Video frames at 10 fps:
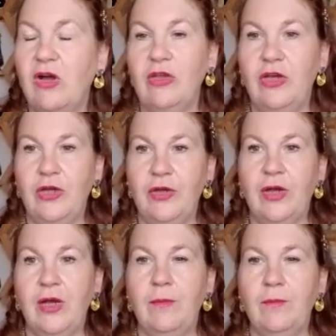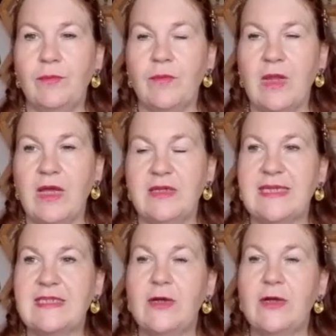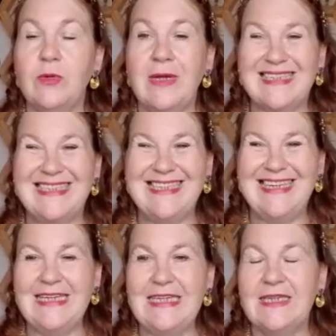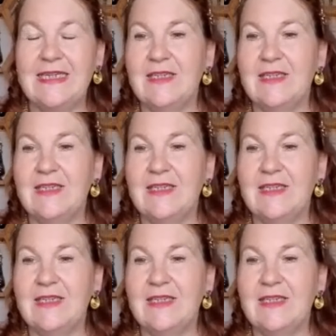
on a satellite called Castini.